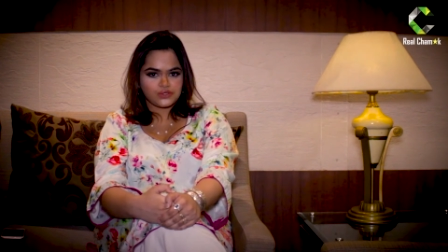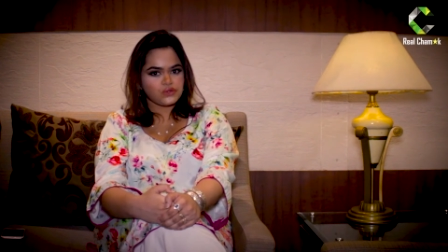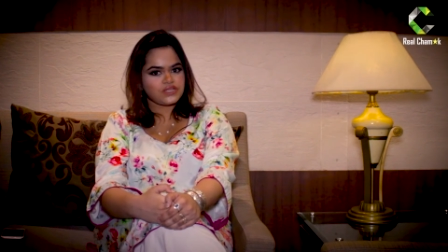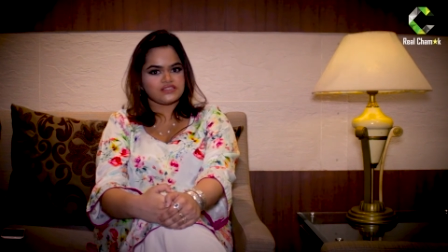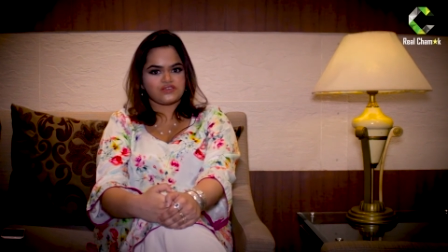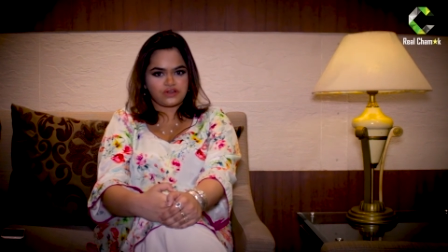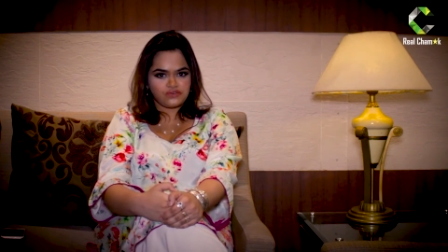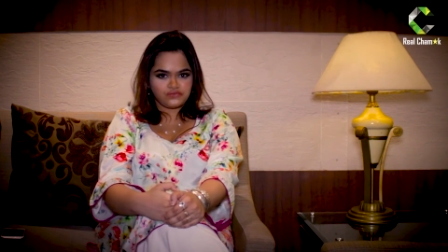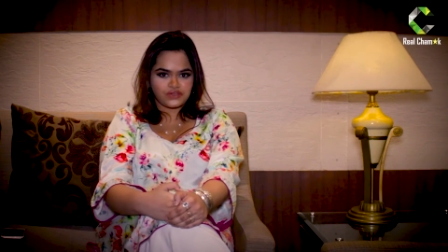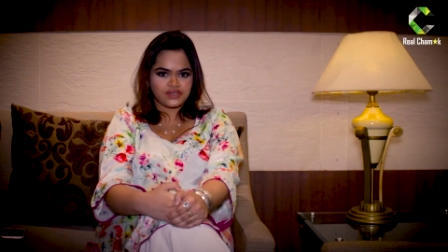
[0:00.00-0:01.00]
Though that's a
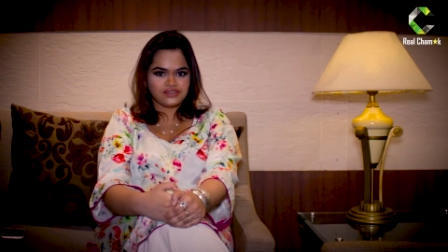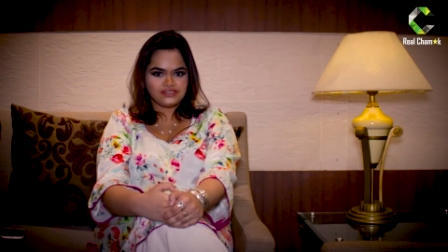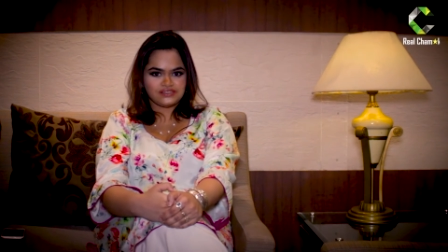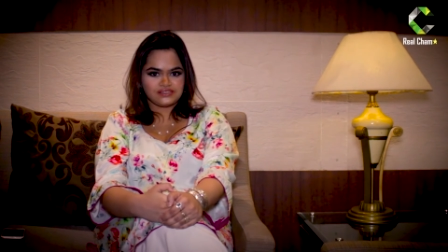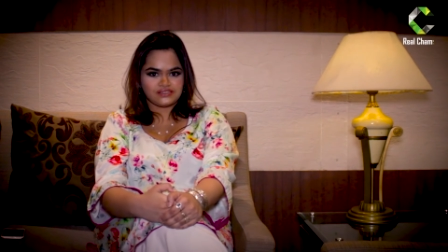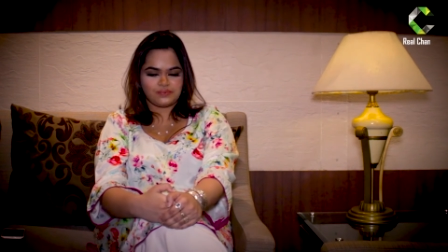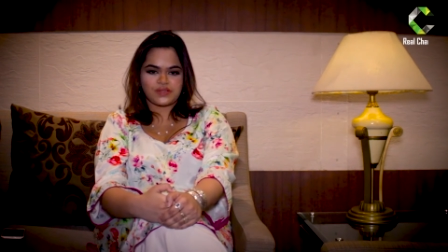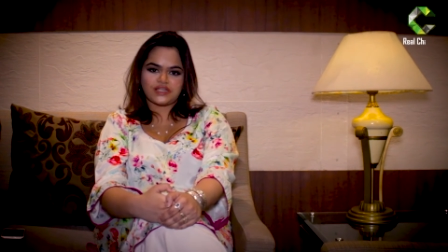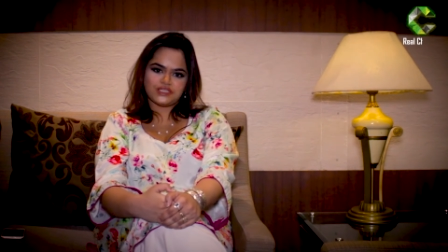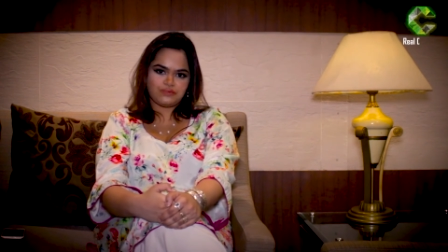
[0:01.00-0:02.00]
rough figure, there are
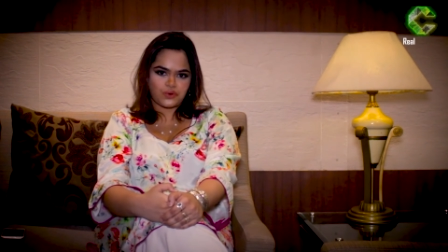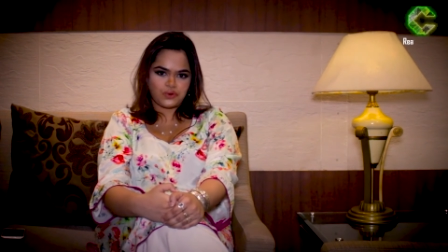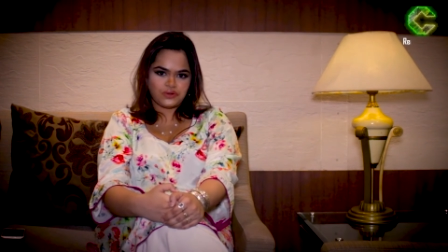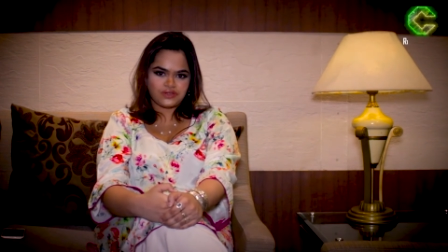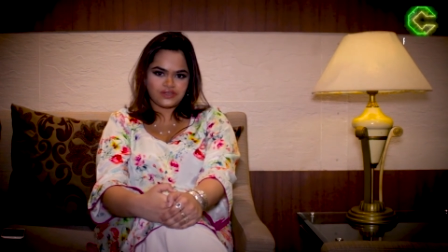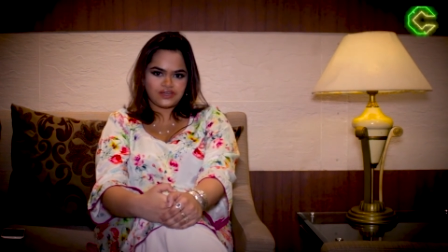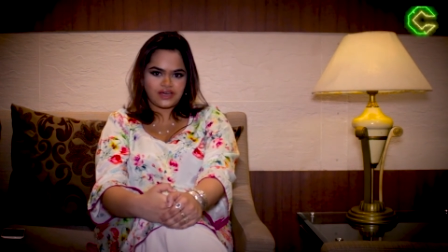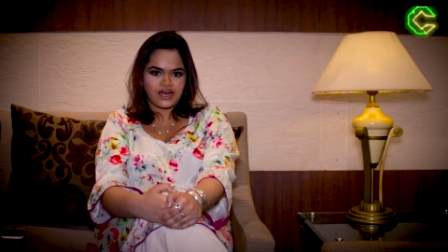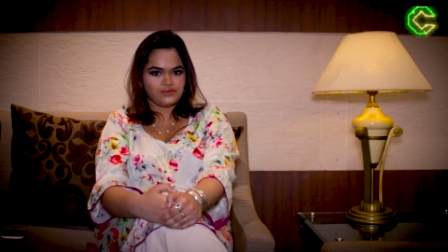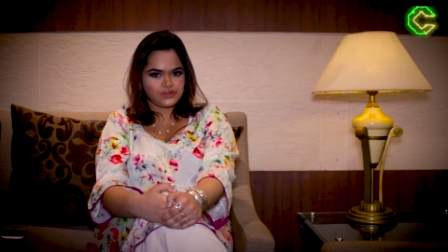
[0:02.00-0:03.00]
plenty more.
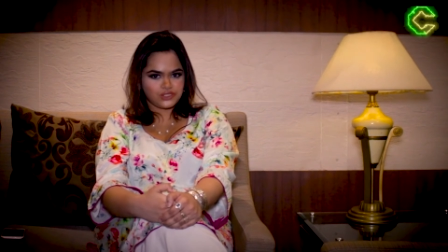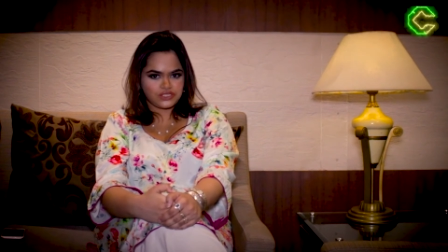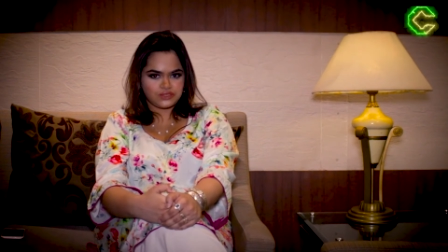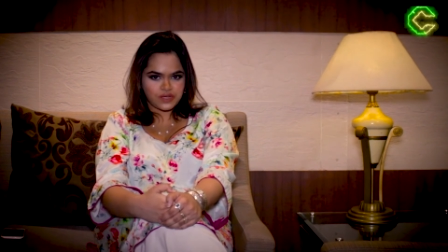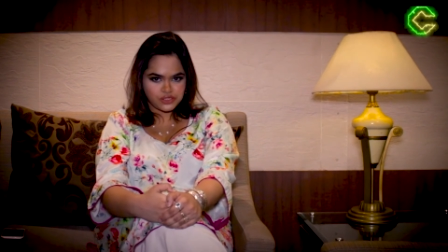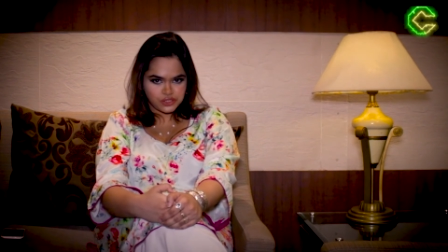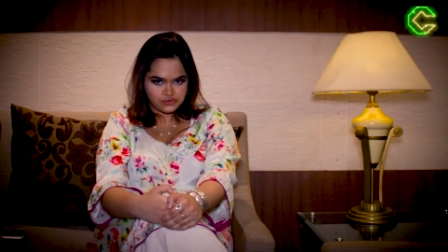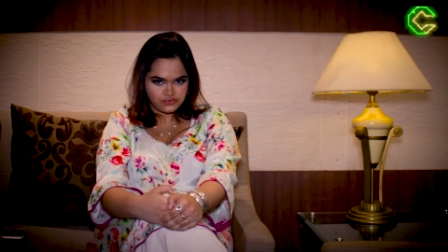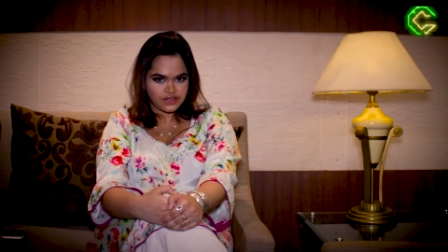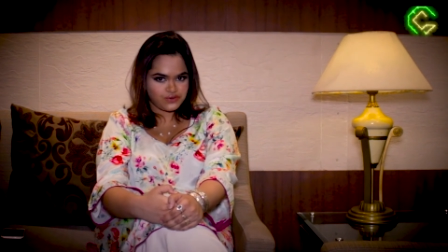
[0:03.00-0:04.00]
I will just
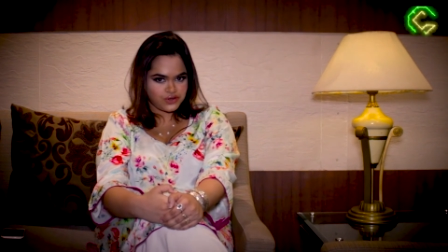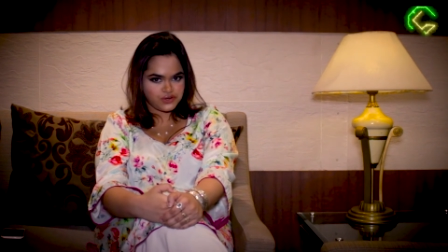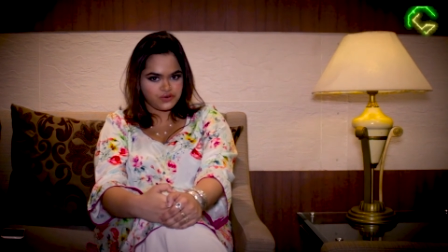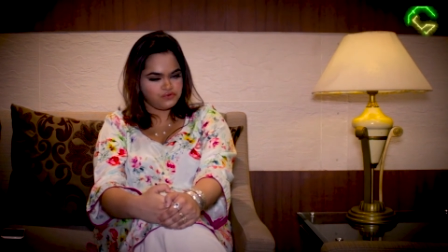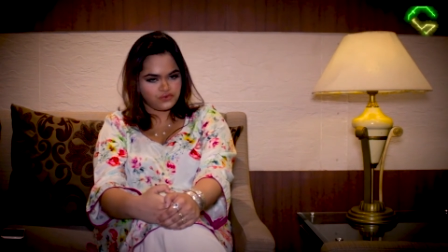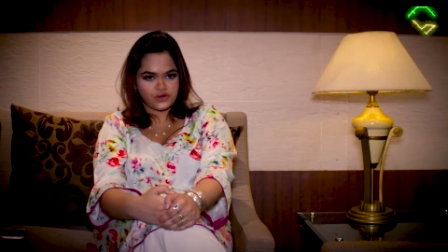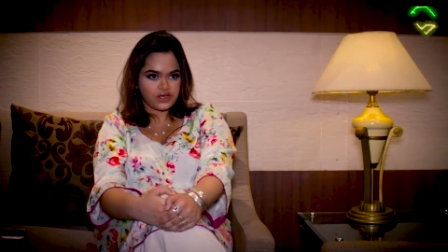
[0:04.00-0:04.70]
mention 500 for